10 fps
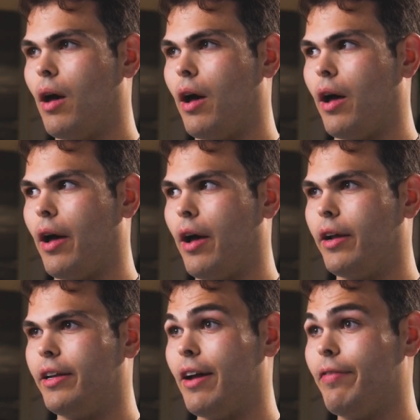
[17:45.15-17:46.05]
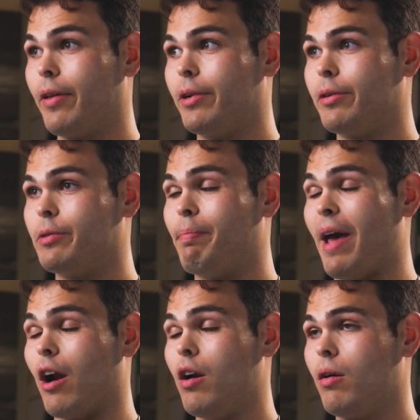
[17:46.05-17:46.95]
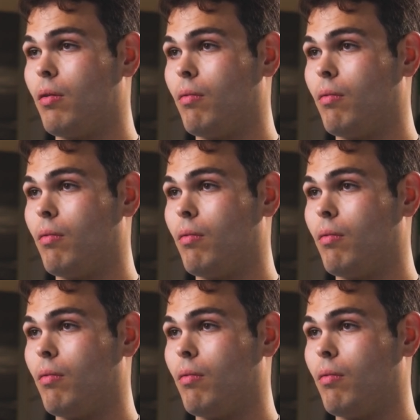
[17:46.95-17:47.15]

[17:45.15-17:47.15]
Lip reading: Definitely wish it was better.